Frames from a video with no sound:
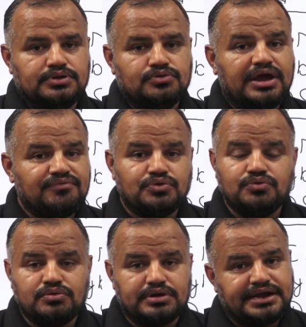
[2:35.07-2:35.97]
you have to
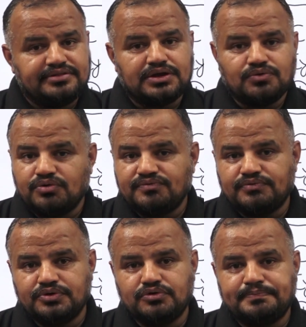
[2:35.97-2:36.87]
write the code
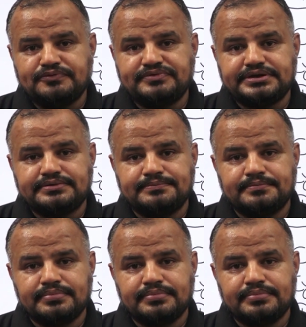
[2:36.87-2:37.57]
for your project